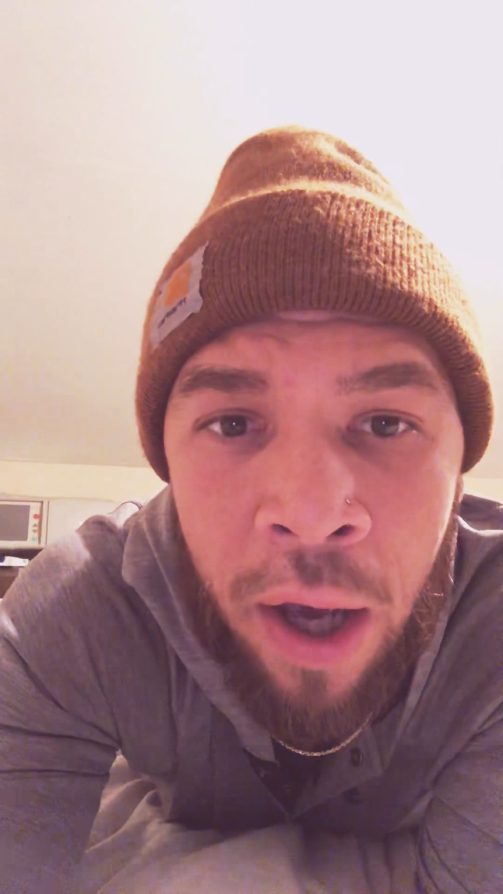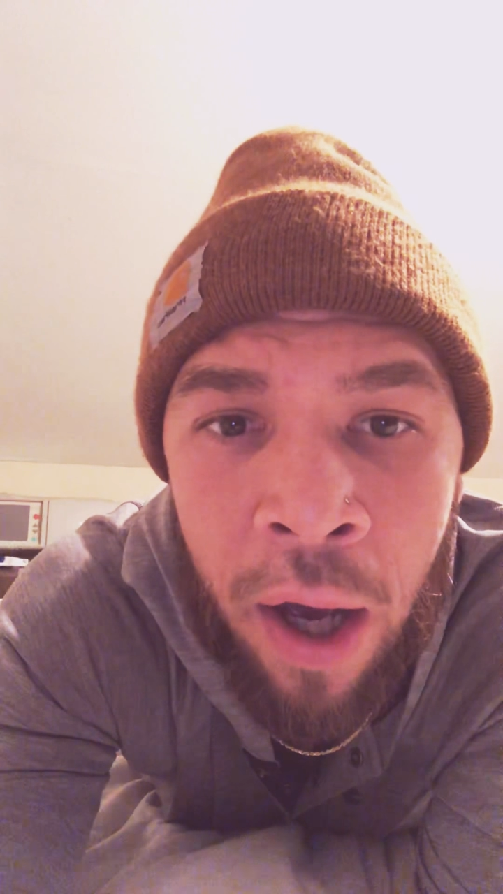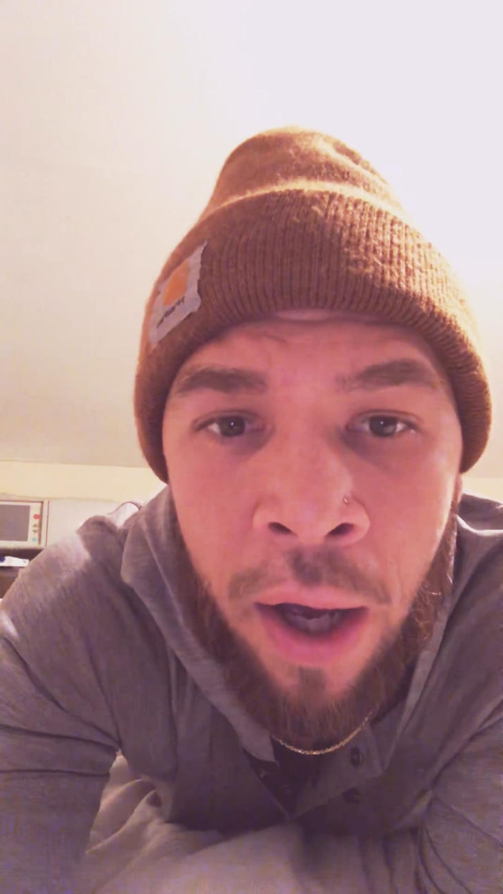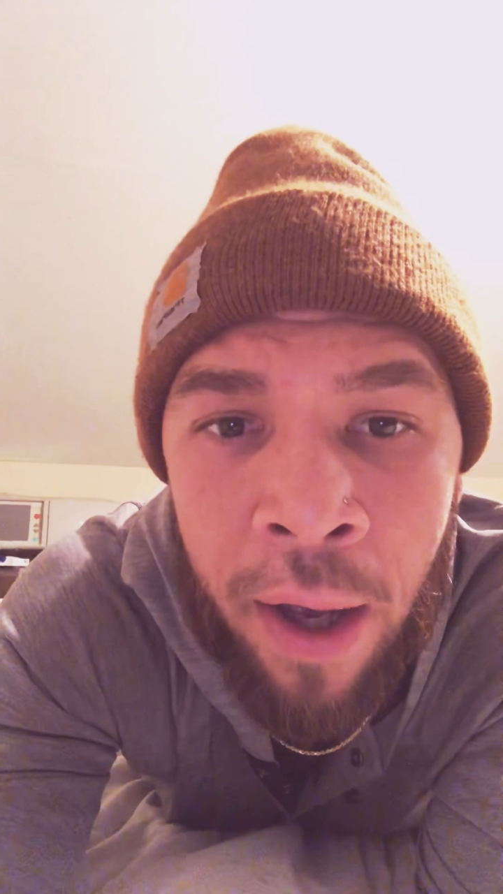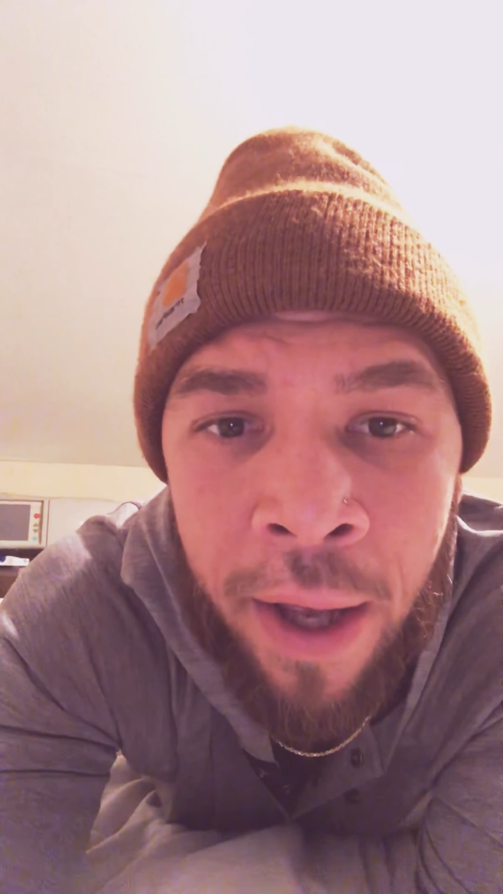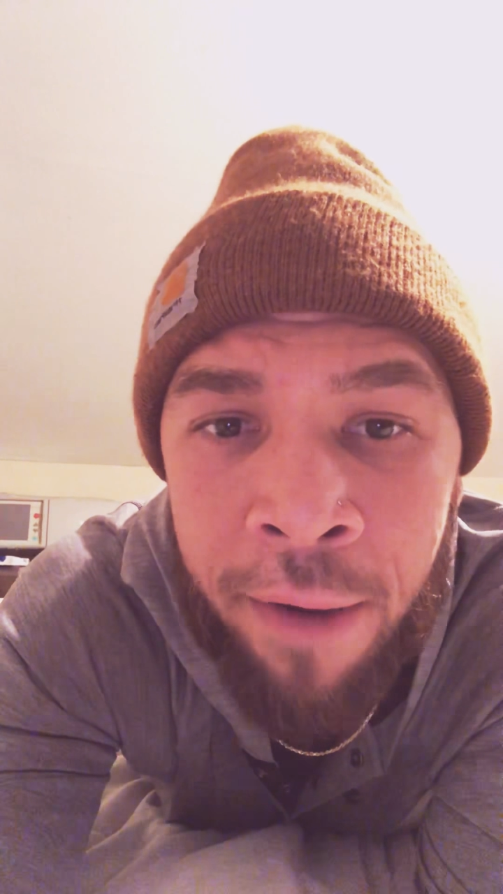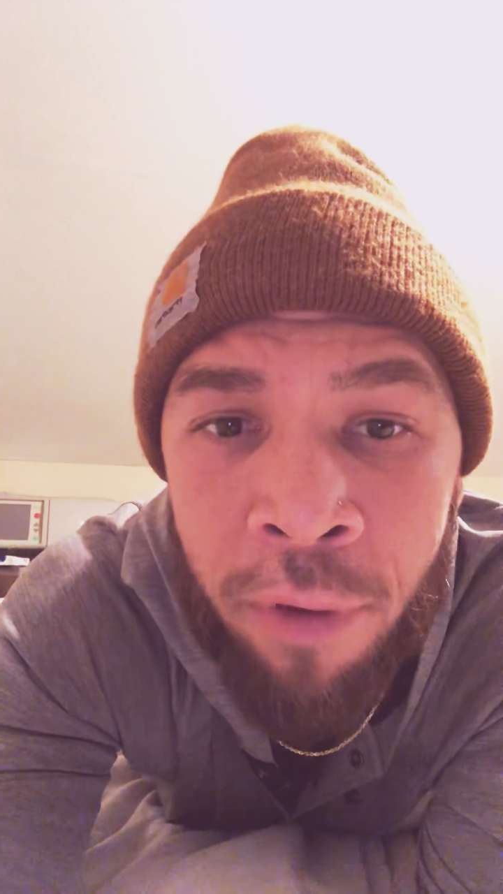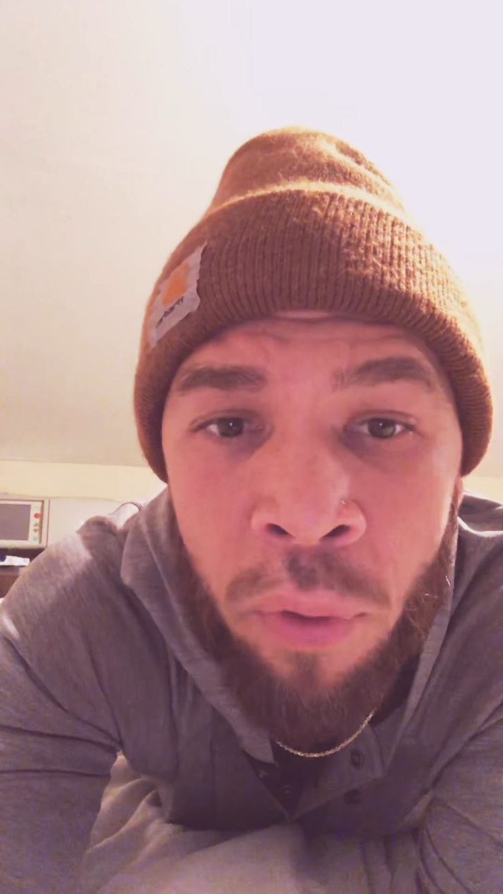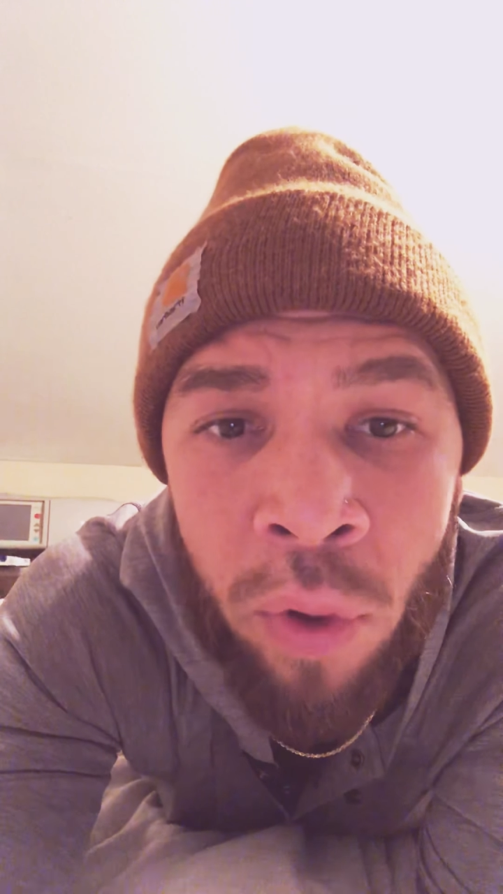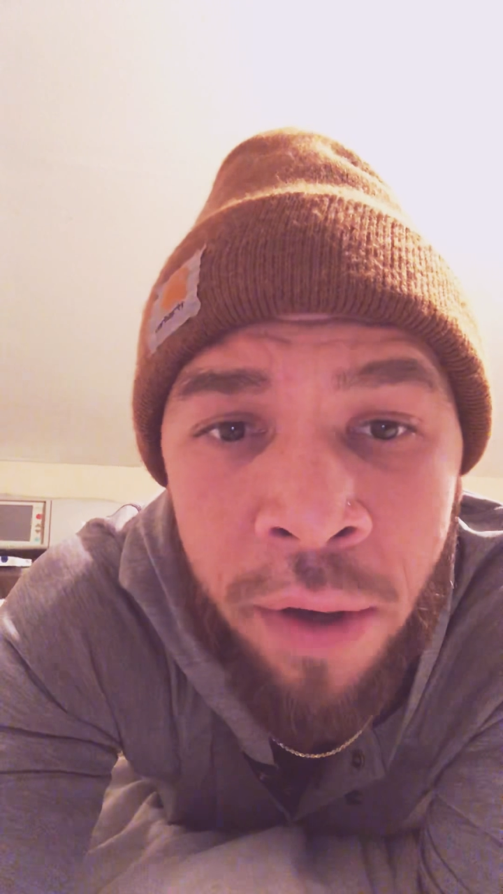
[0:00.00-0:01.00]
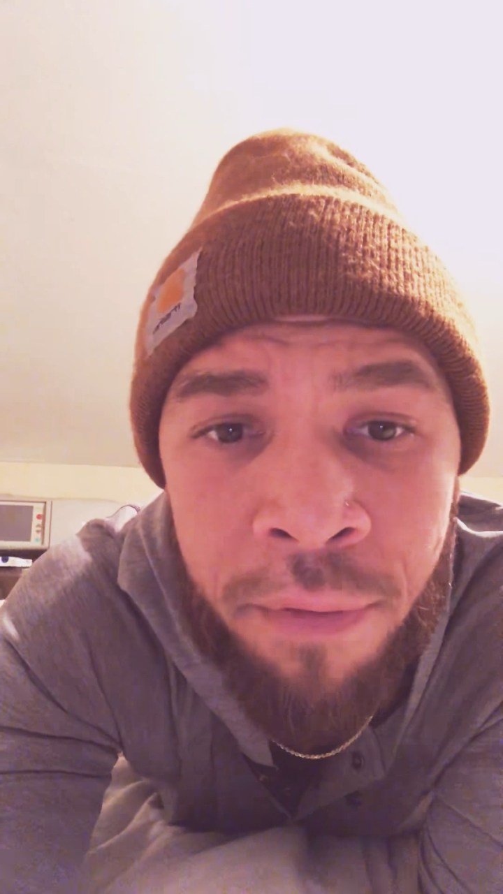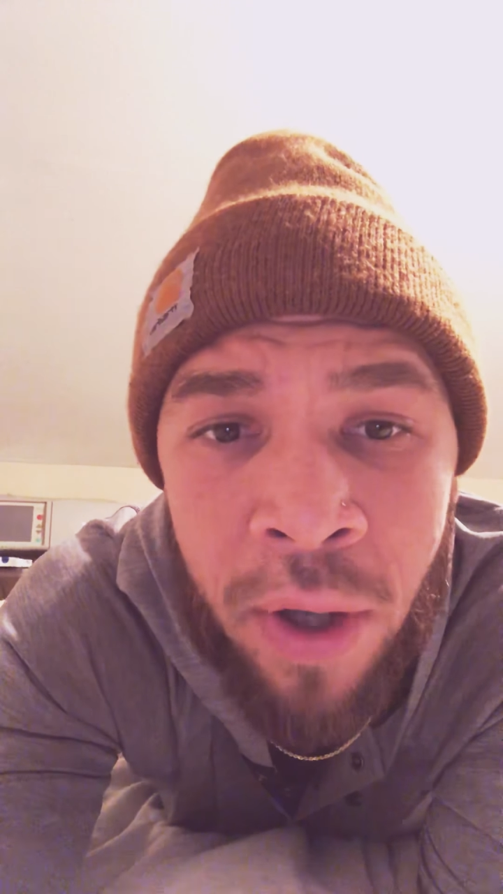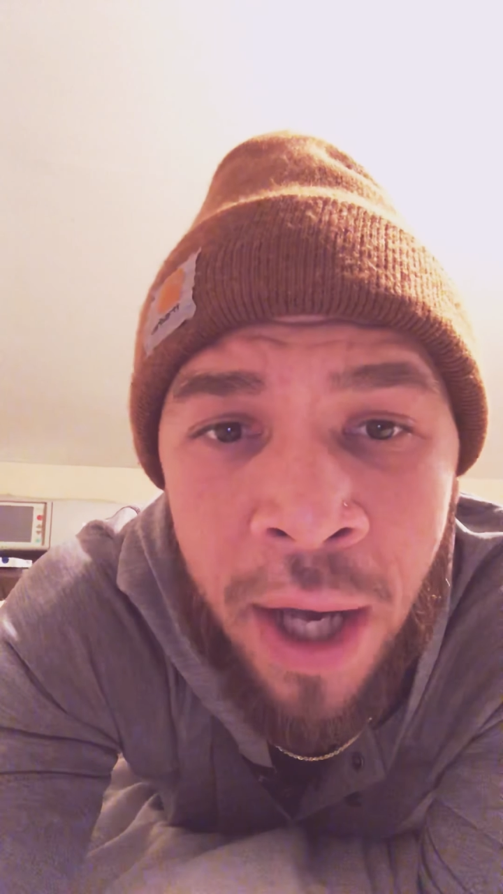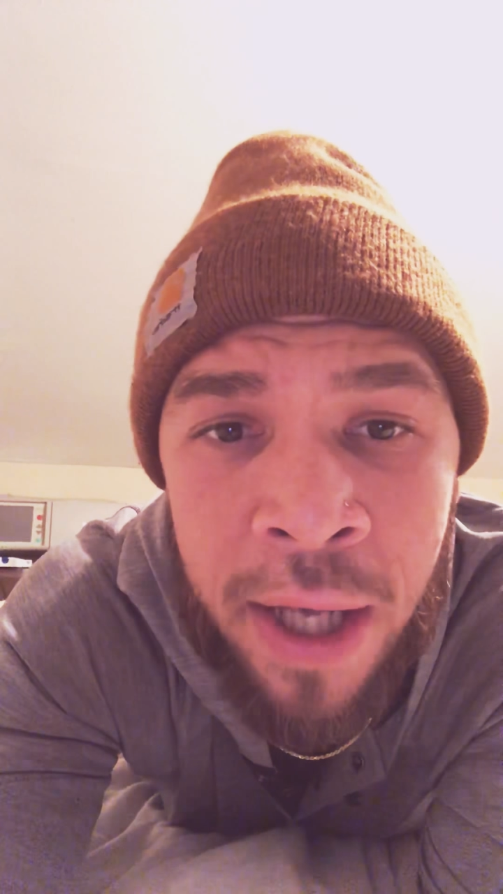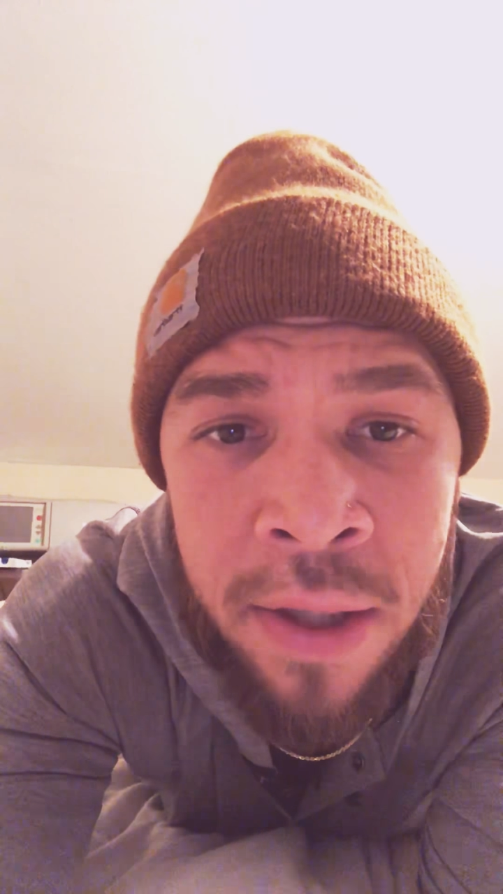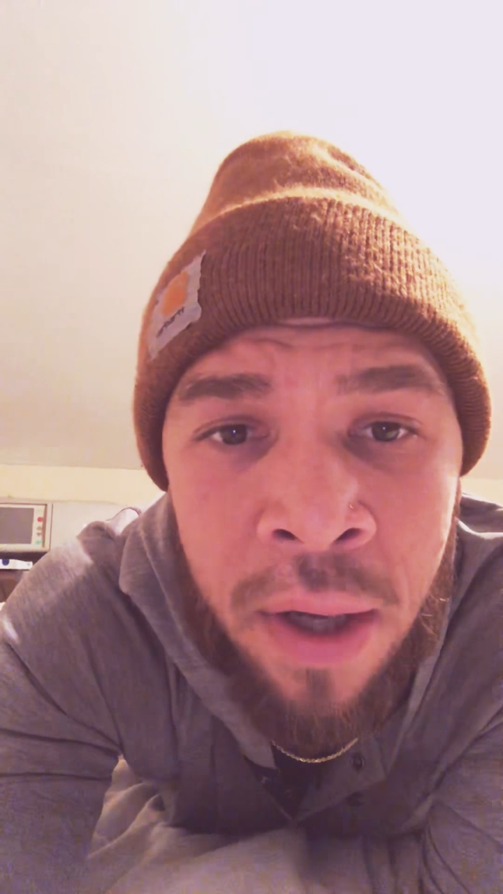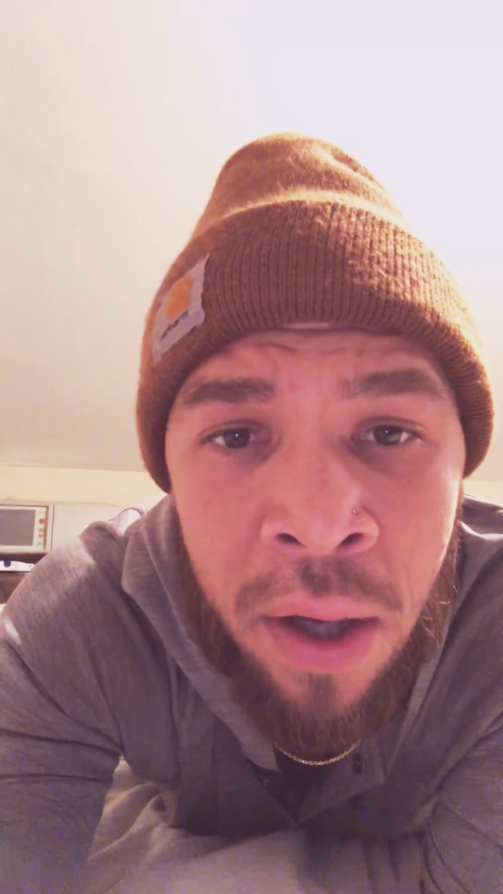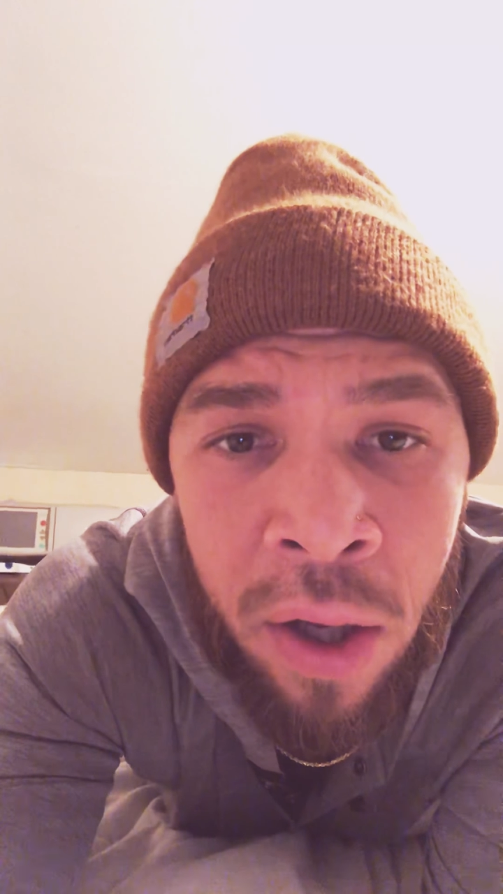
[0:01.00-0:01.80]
and every one of you guys.